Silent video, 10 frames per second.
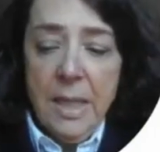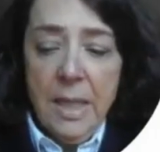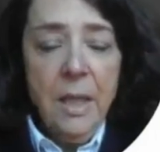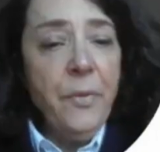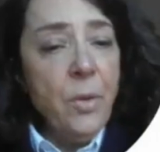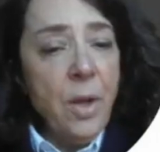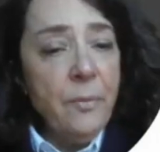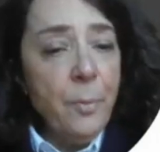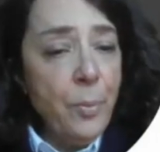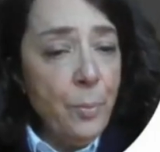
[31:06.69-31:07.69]
If you have
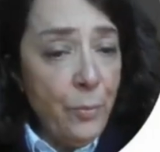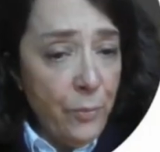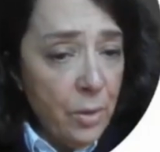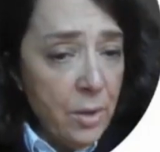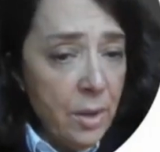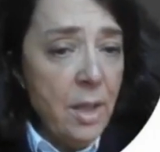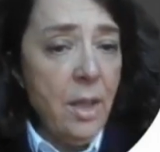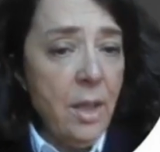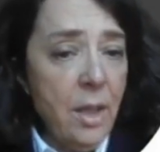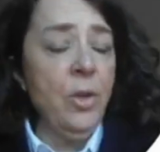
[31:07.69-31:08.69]
focal
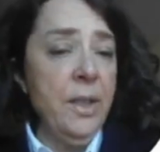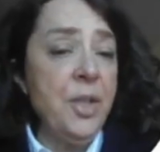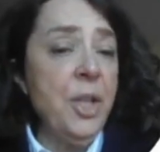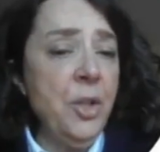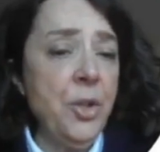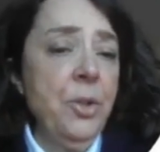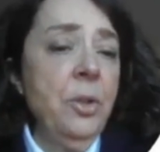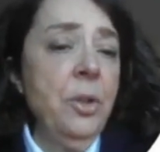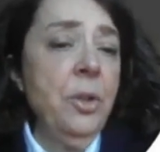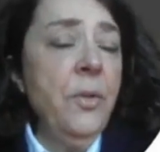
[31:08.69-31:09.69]

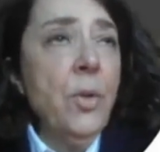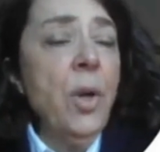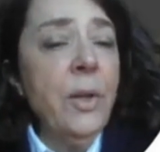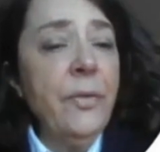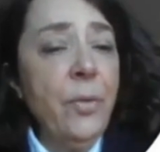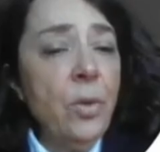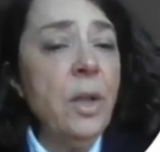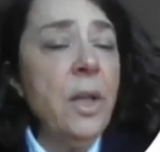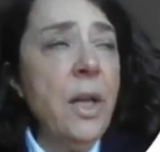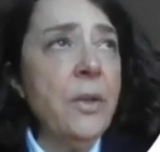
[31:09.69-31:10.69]
organization, if you have focal
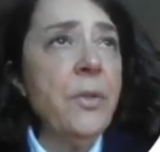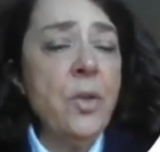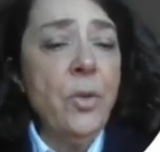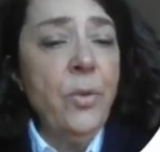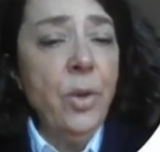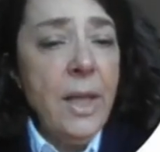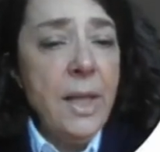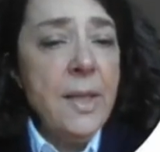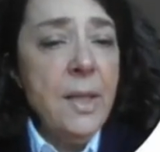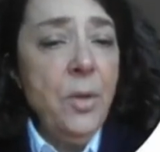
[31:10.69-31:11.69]
areas of
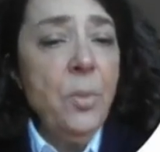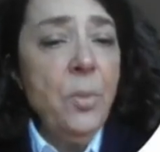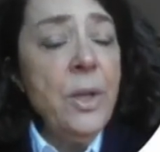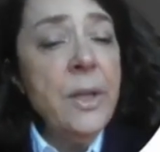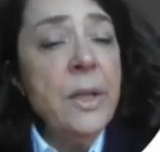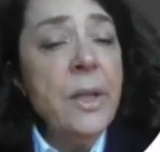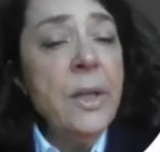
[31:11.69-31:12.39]
organizing pneumonia,